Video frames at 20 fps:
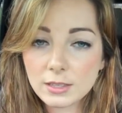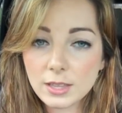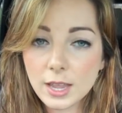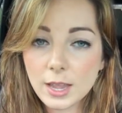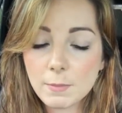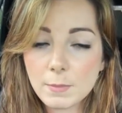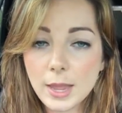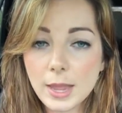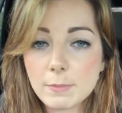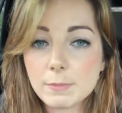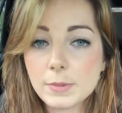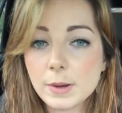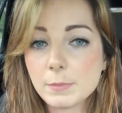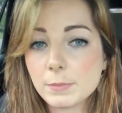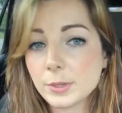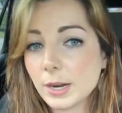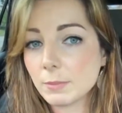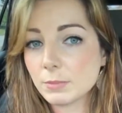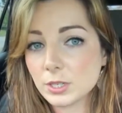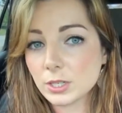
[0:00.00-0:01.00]
they may bump
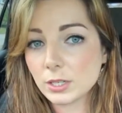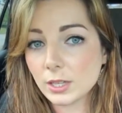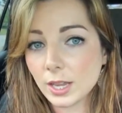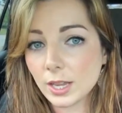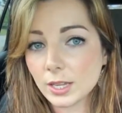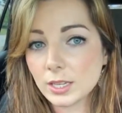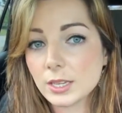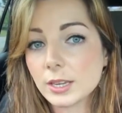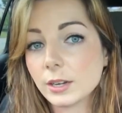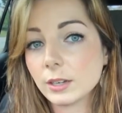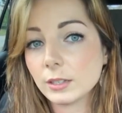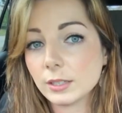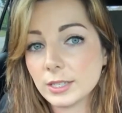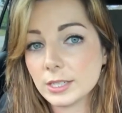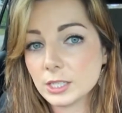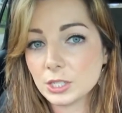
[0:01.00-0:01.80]
it up to like yearly